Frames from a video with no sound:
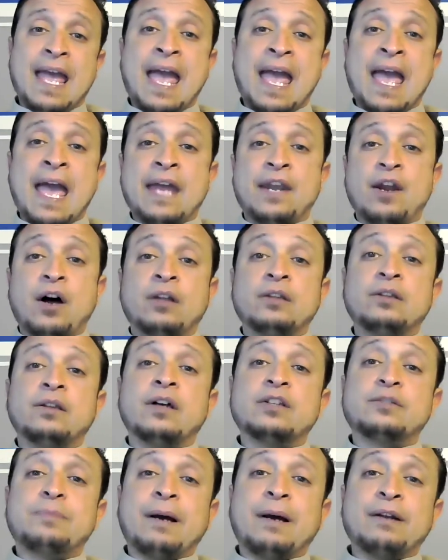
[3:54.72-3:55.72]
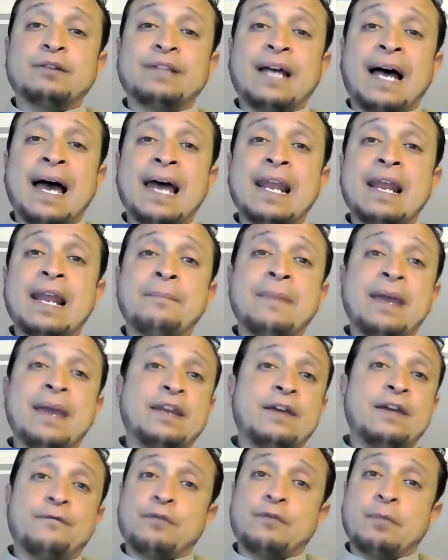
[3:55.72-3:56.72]
and Allah subhanahu wa ta'ala made
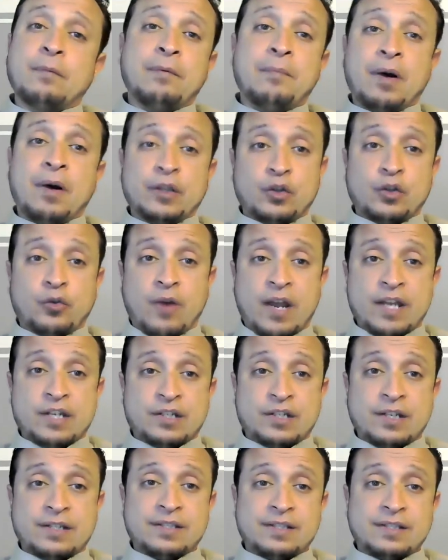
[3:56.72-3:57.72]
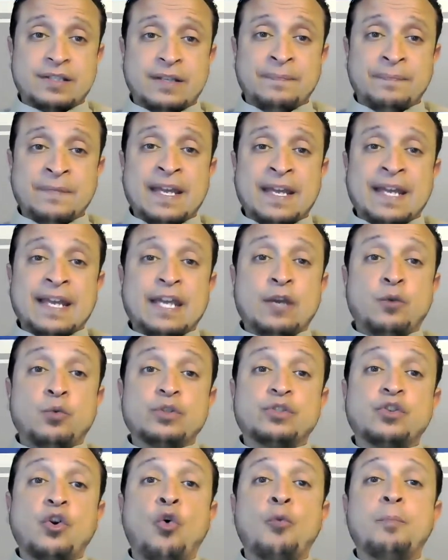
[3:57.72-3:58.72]
him from among the righteous. He
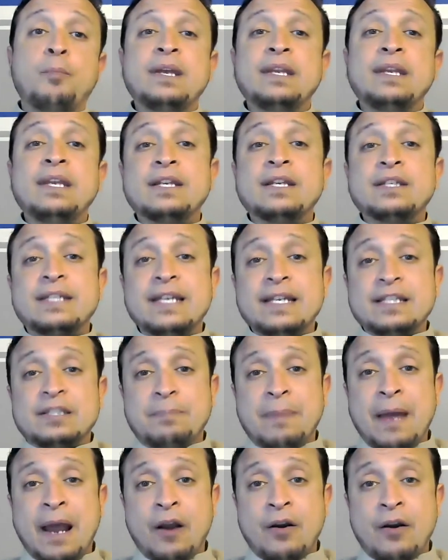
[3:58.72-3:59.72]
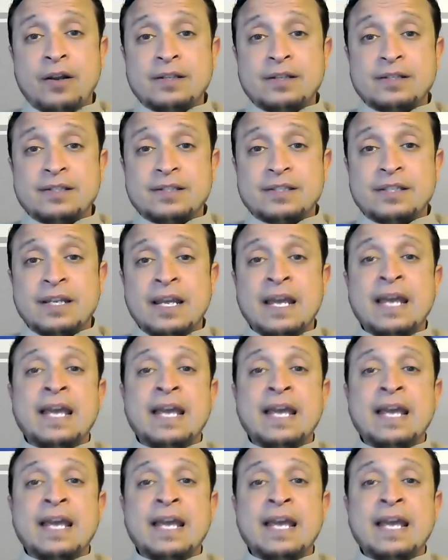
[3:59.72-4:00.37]
was obedient to his parents.